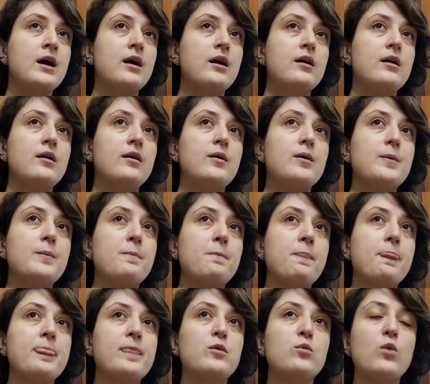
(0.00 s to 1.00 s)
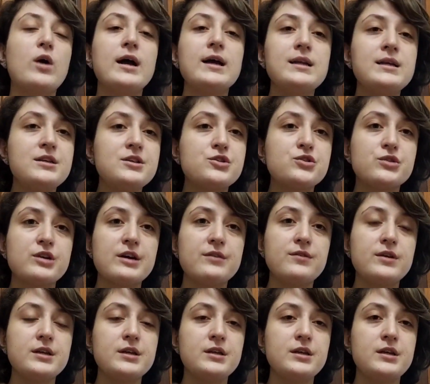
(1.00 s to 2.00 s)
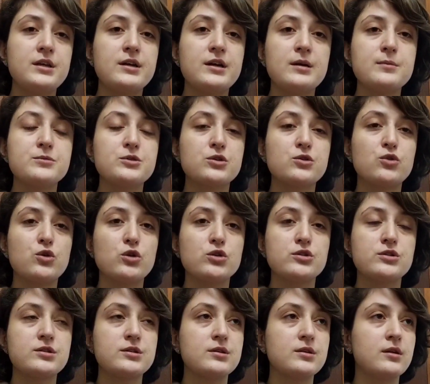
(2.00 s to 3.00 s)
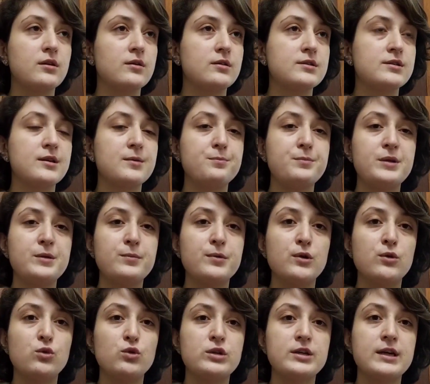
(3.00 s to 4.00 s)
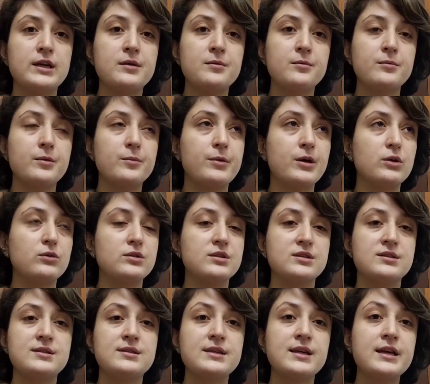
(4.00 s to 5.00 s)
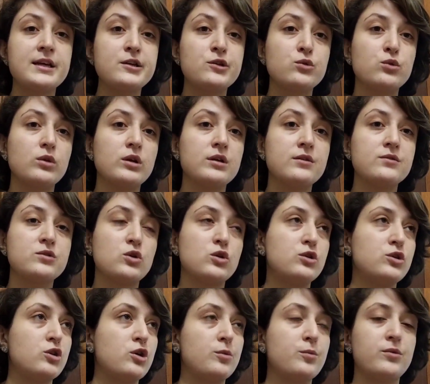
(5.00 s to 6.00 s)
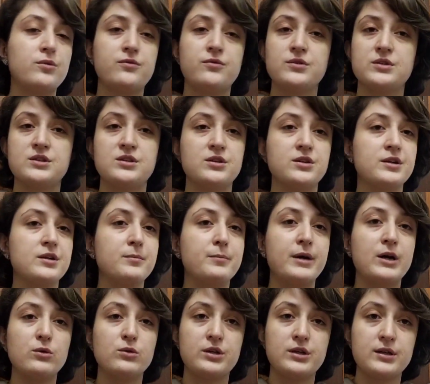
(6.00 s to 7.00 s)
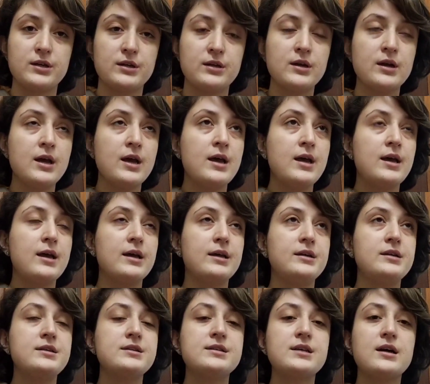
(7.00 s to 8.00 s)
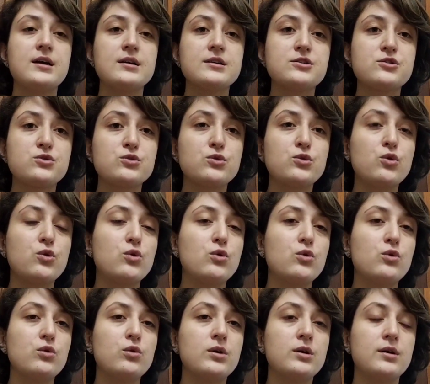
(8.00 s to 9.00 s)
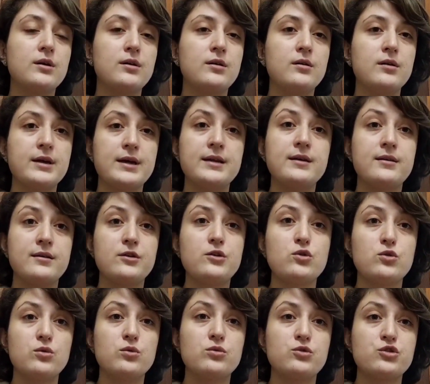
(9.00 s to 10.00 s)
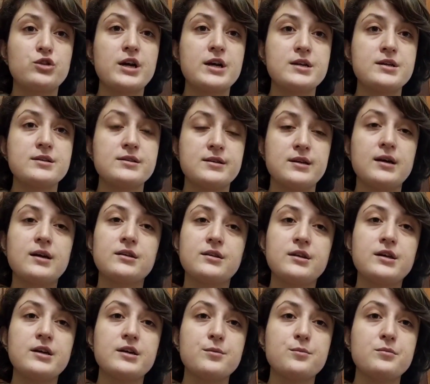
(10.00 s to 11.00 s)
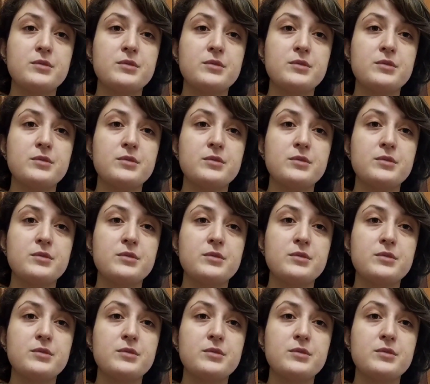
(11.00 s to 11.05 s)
While he's traveling, he comes across some people who tell him about this saint who lives on top of a certain mountain, and he's asked to go and try his luck there.